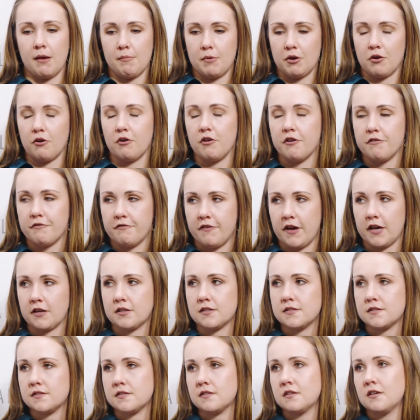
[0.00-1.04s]
chemical
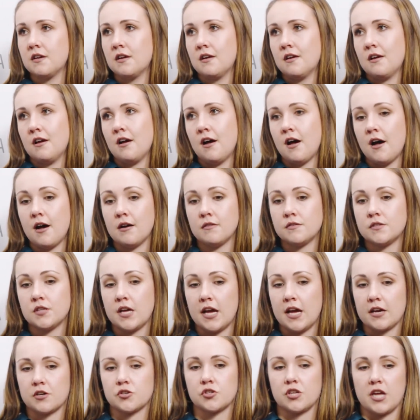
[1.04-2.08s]
effects
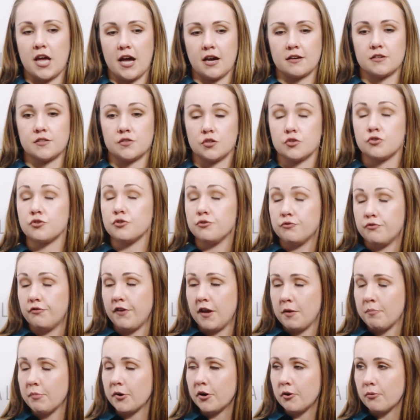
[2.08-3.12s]
to actually act as a true
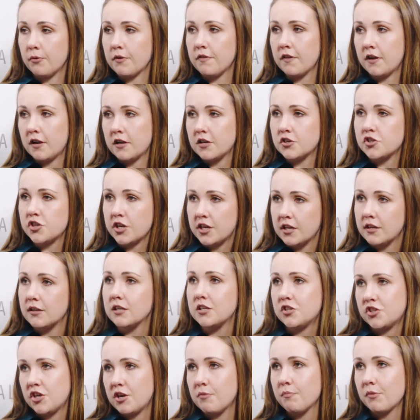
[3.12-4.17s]
vapor within a
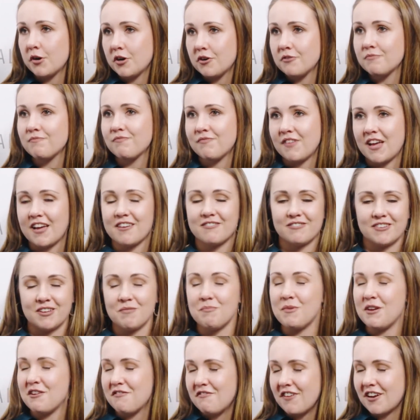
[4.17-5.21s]
chamber that can
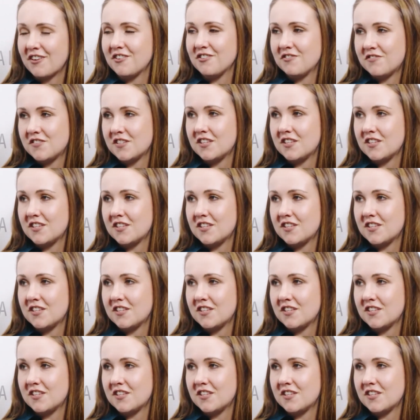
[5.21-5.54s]
be effective